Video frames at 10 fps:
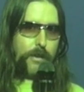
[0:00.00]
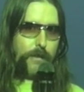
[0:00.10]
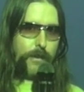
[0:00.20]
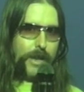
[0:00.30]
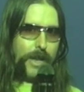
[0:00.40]

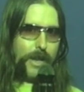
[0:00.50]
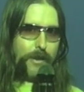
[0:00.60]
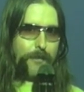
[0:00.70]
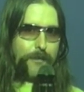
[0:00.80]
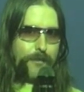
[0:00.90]
But
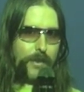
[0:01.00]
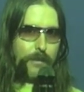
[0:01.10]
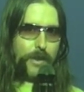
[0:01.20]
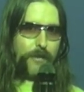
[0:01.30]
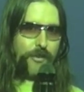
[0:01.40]
anyhow,
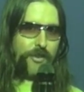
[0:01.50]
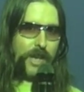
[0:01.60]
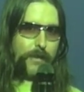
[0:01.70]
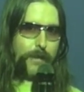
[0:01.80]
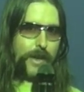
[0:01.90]
bit of a
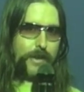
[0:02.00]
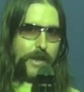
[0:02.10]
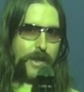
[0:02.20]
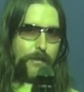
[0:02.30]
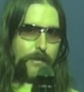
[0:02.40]
shame about
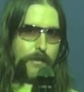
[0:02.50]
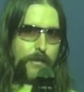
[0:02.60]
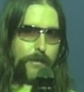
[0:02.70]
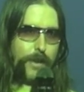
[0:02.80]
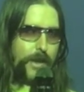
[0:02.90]
that,
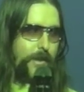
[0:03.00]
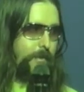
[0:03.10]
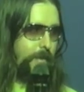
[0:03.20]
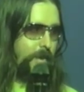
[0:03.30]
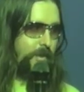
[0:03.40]
but
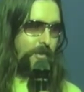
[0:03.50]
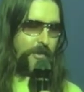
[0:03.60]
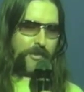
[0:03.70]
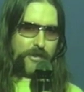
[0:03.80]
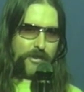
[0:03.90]

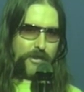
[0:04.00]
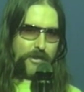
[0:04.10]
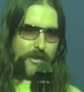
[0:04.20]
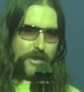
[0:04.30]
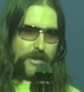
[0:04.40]
it's
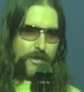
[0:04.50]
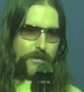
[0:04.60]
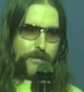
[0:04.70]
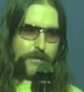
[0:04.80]
another